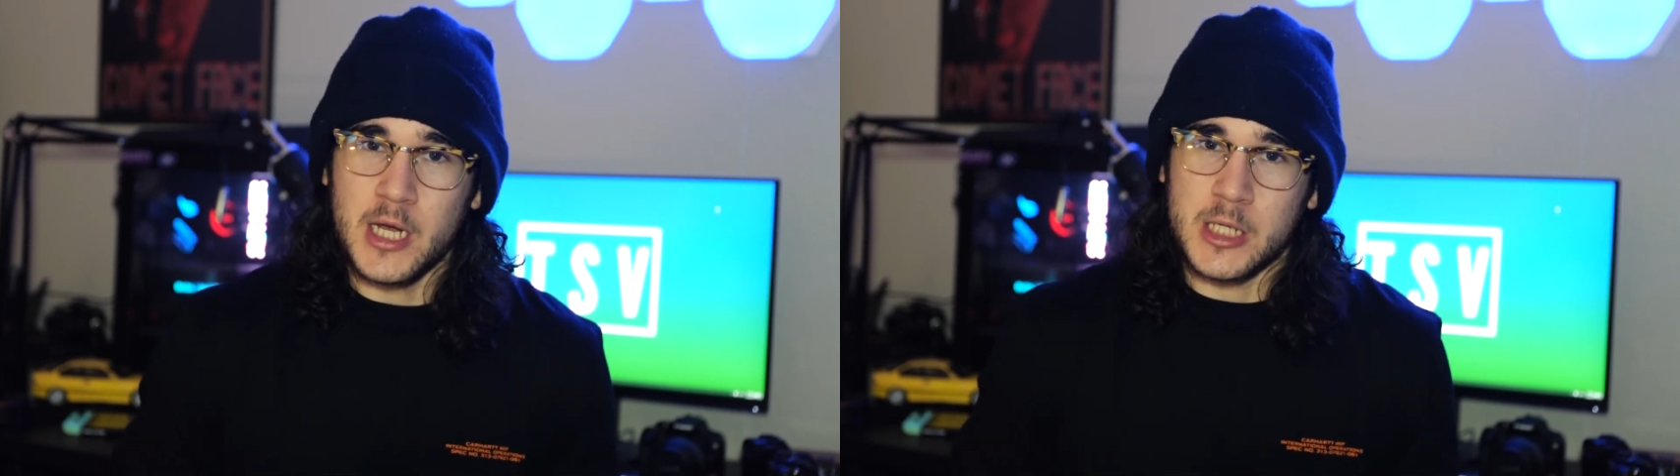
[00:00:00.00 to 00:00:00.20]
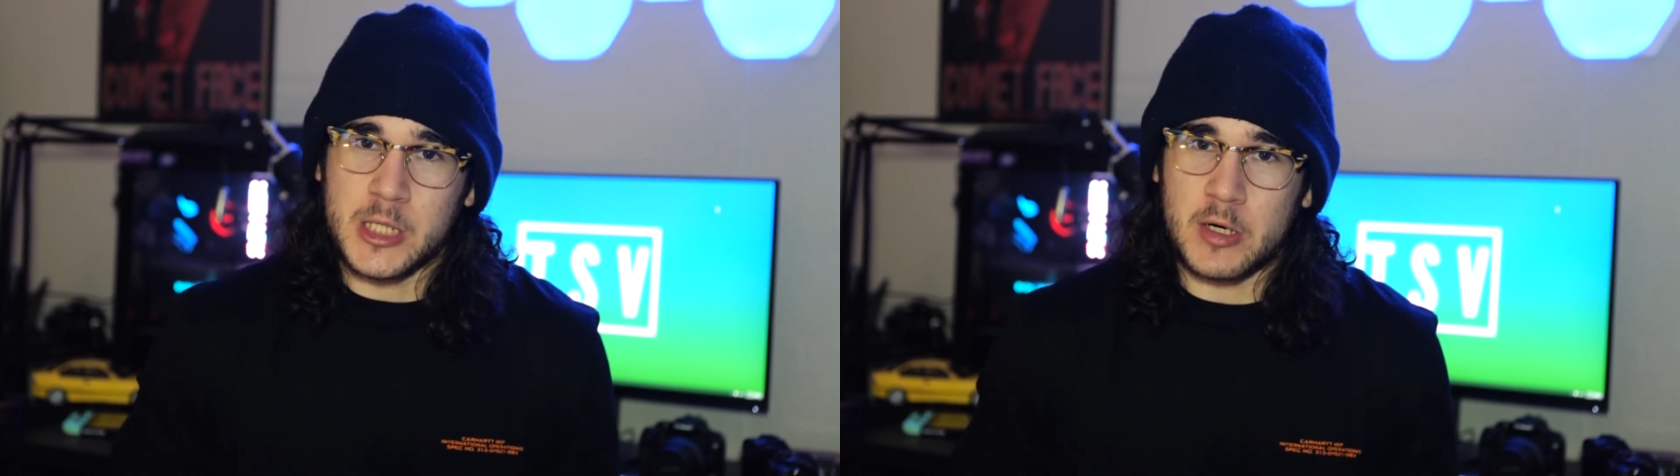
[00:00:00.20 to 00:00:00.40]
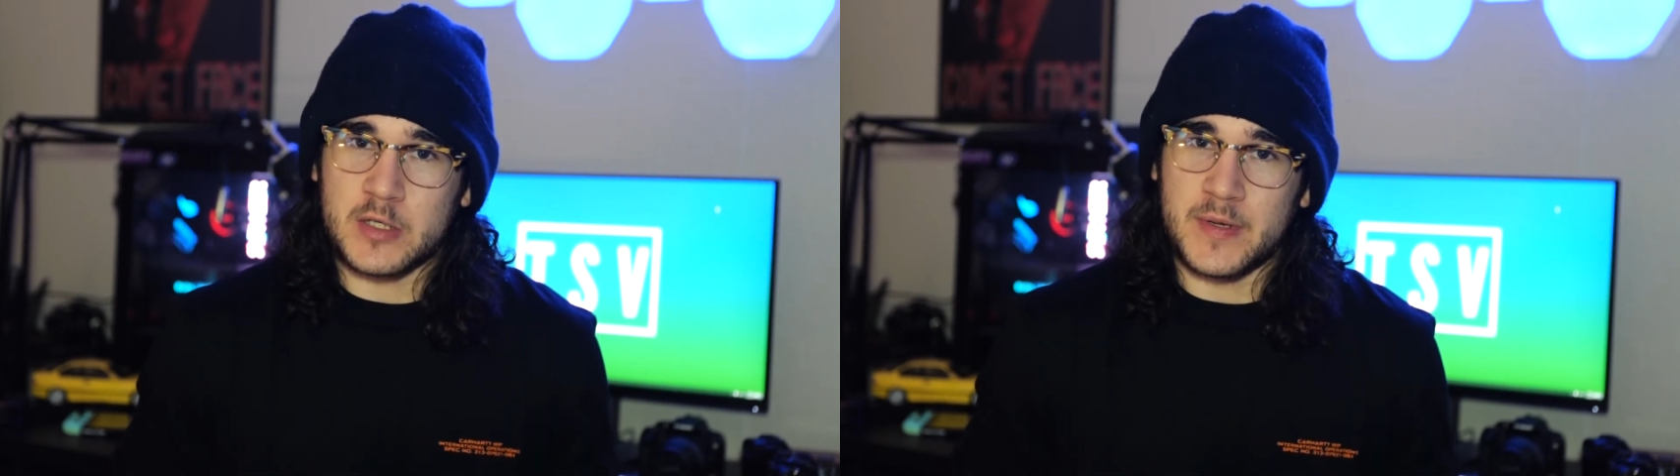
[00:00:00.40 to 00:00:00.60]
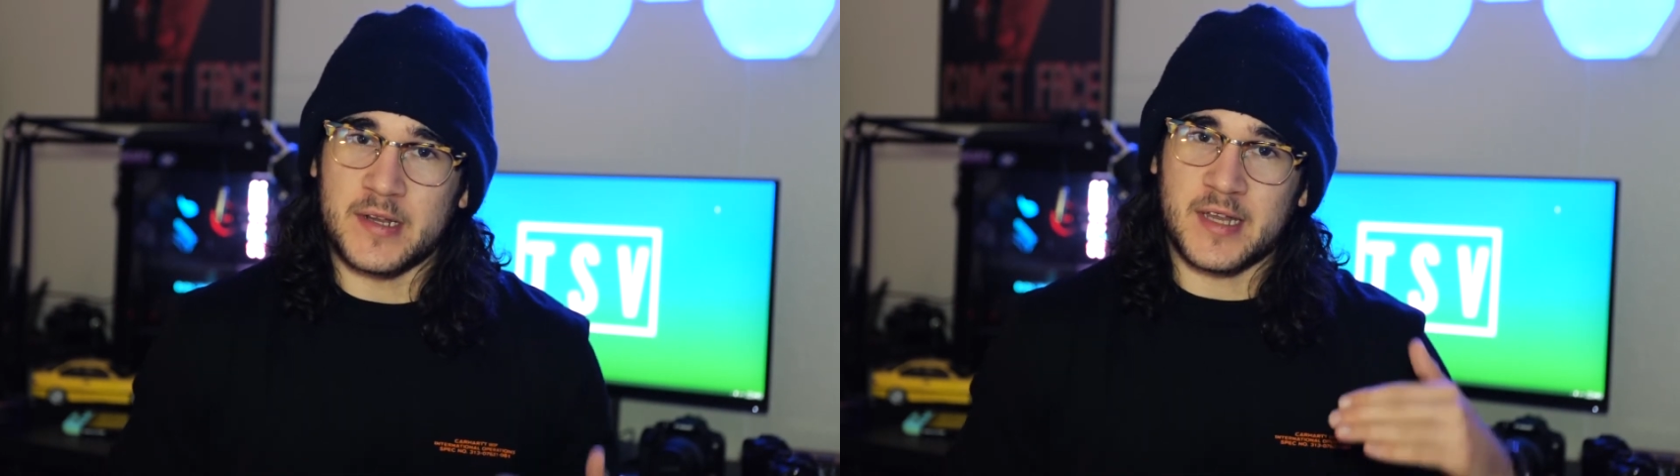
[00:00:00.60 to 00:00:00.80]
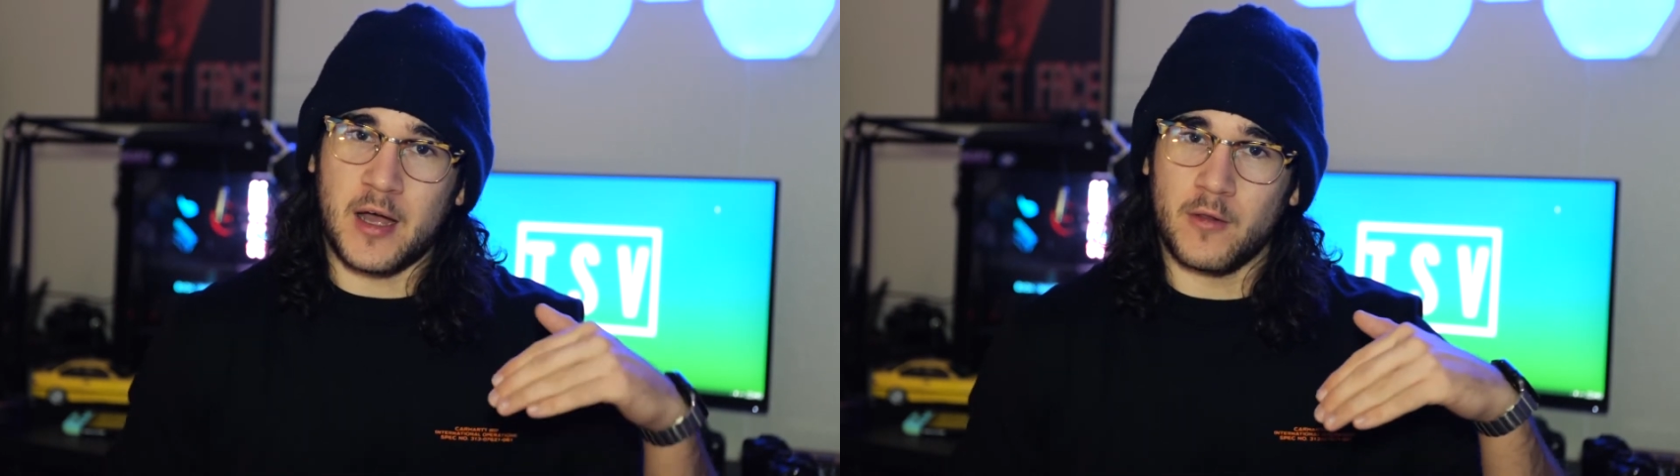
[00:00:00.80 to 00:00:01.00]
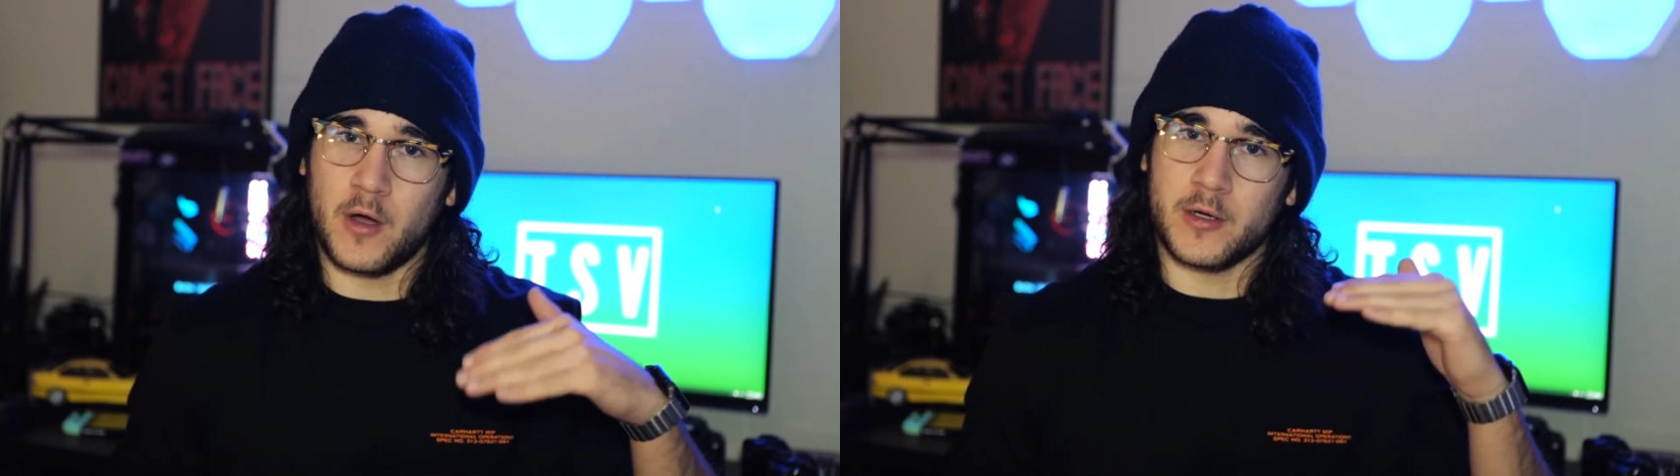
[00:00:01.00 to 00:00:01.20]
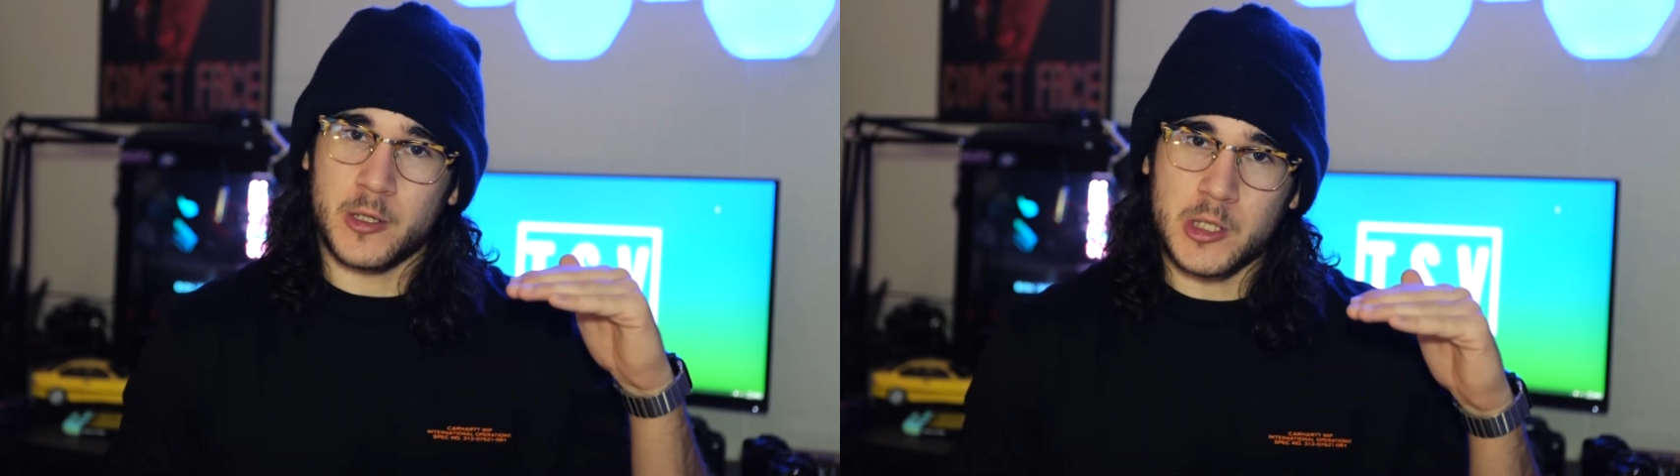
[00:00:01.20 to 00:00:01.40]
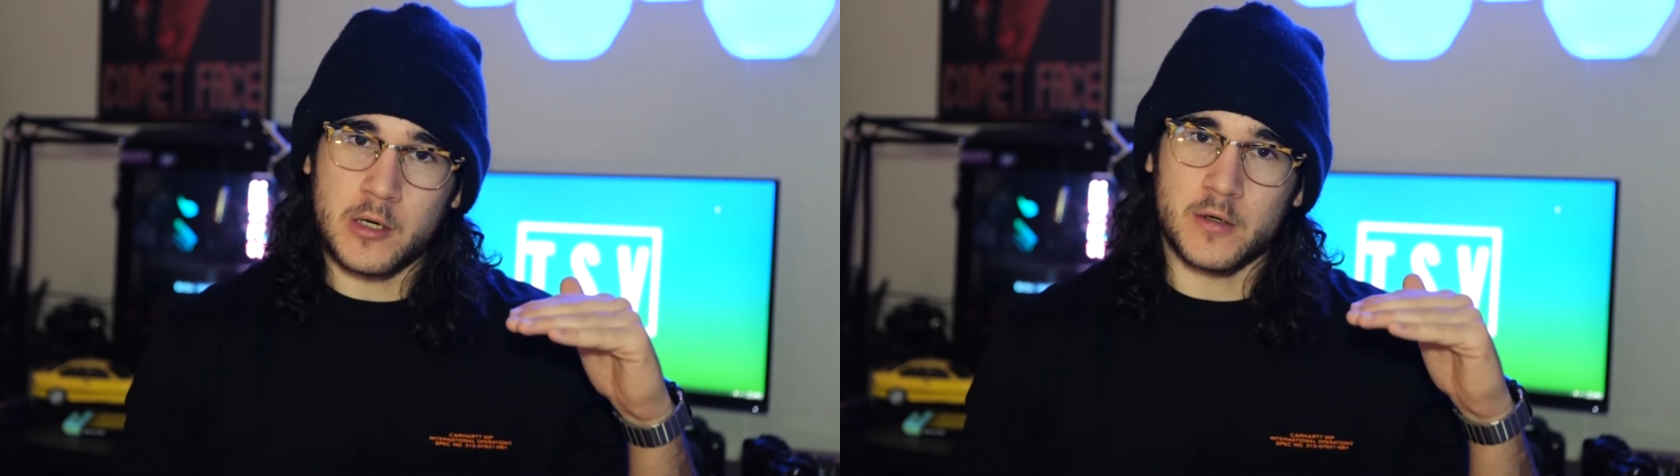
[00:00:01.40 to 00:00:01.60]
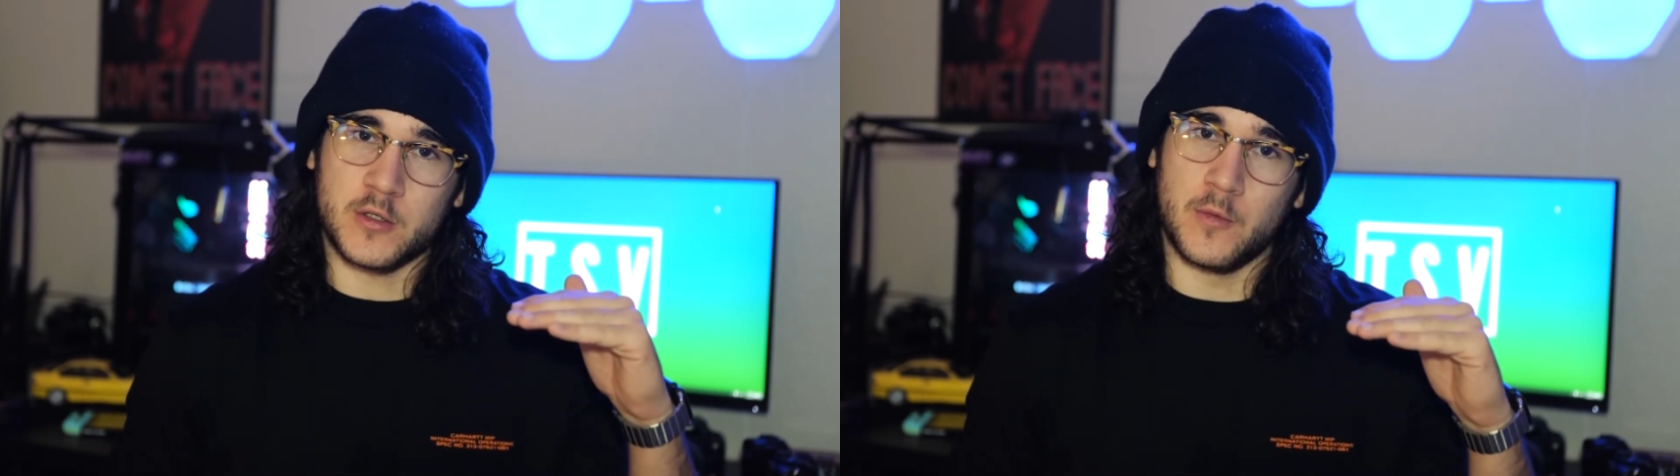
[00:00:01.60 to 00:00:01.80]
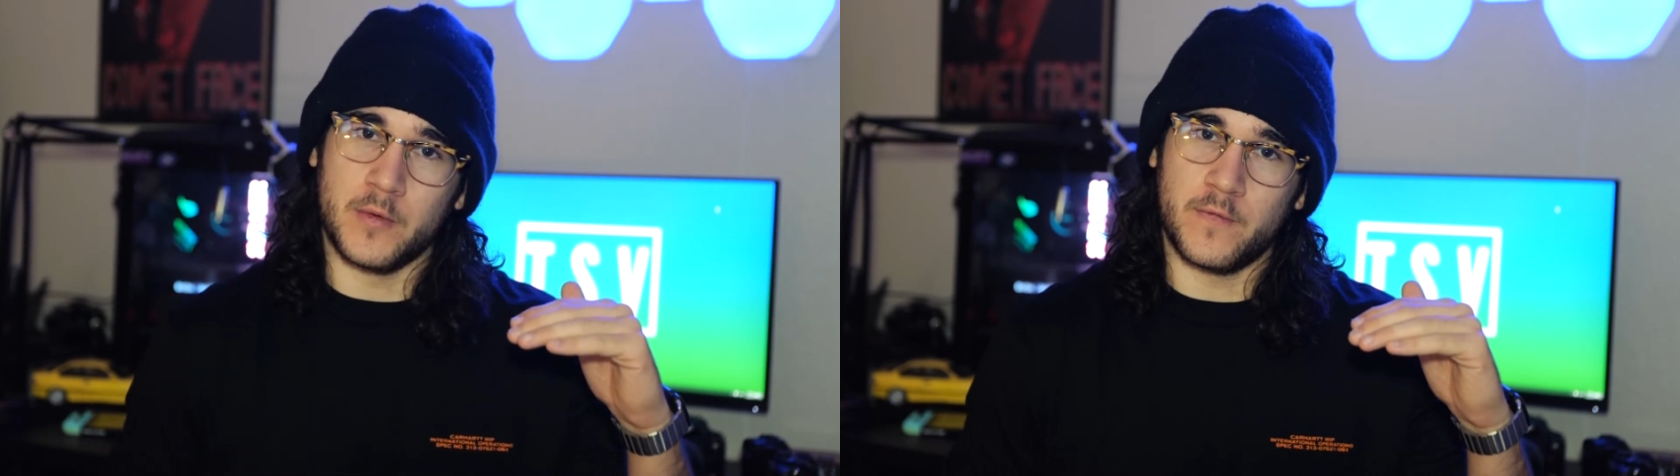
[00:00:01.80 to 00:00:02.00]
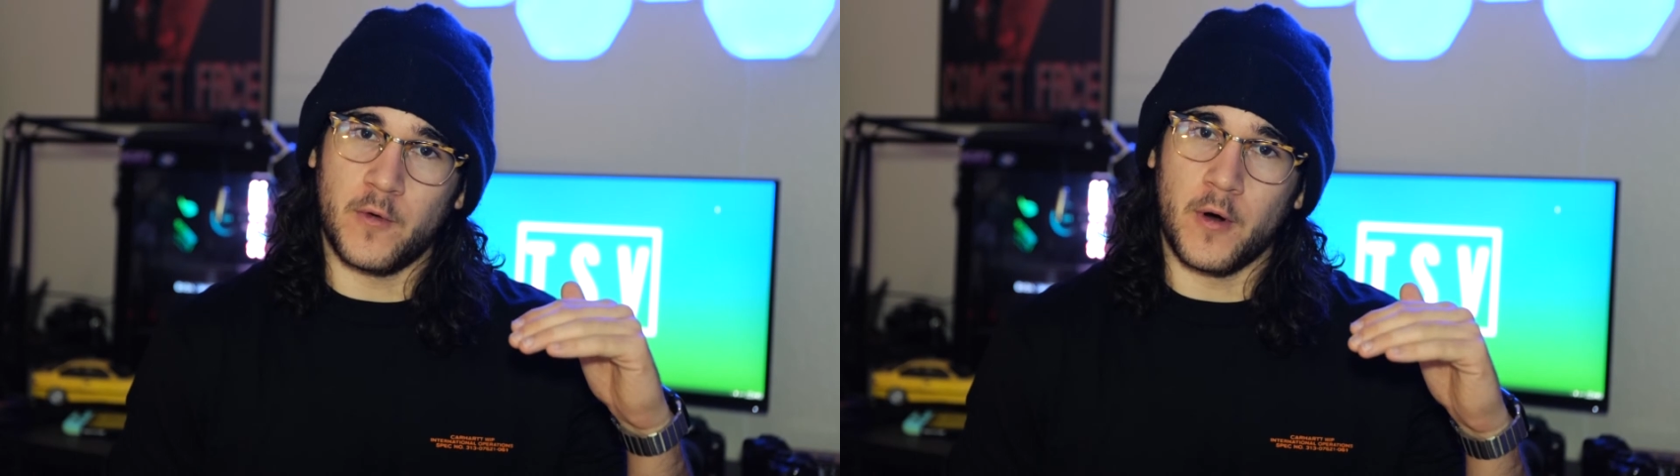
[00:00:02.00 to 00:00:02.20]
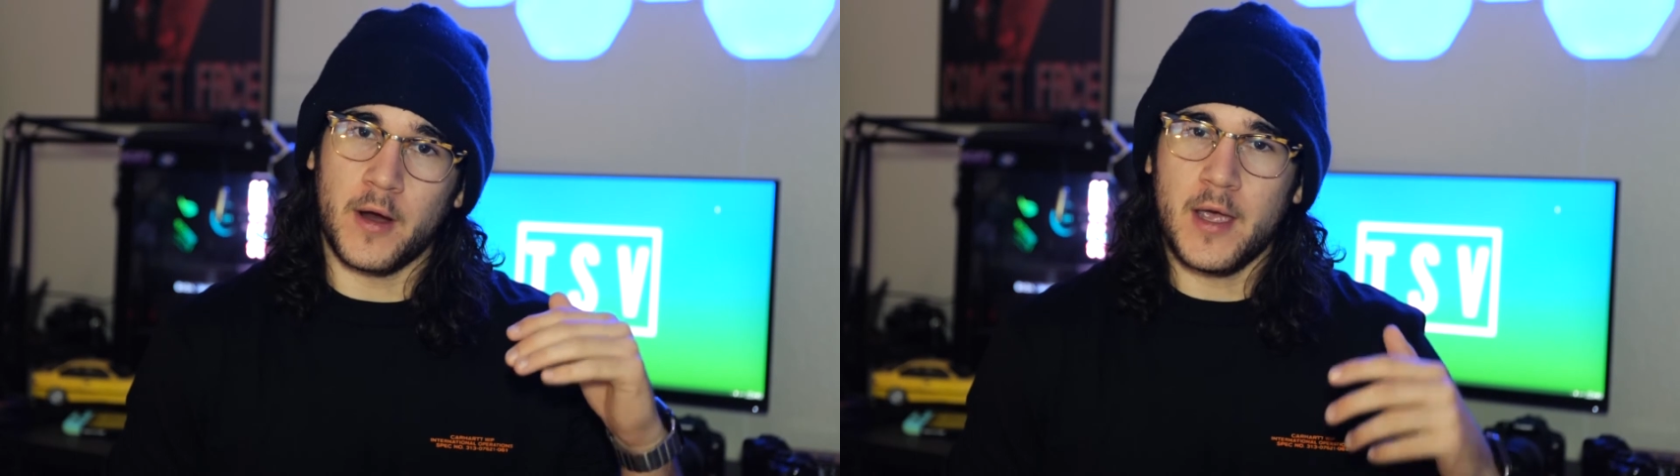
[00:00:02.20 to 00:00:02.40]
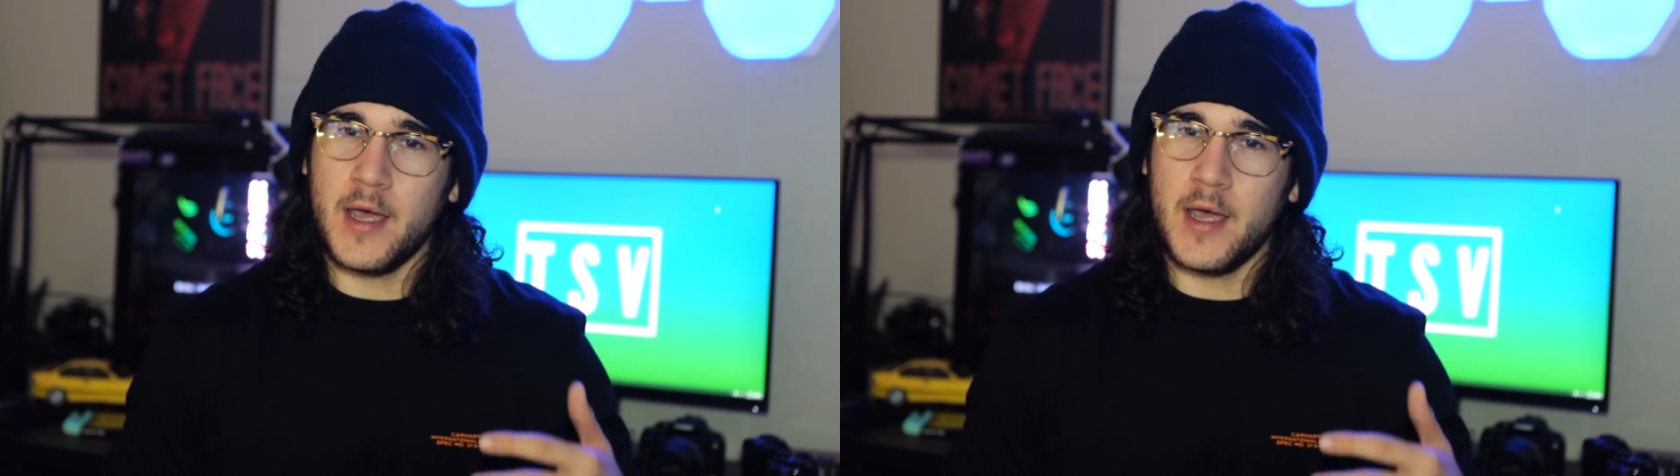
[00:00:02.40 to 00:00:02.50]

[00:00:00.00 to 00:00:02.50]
Shutter speed is how long your shutter is open for.